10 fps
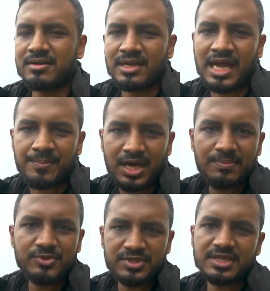climb up
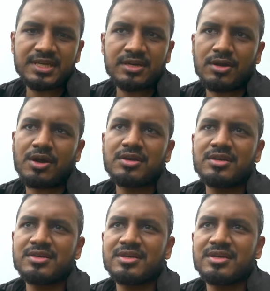to Sigiri Rock
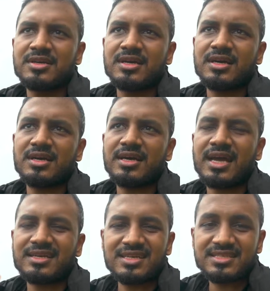
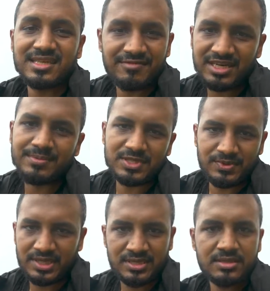at least 7 times a
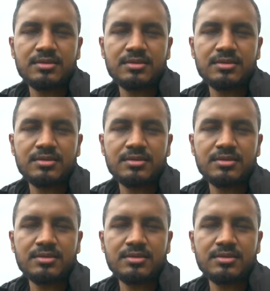week.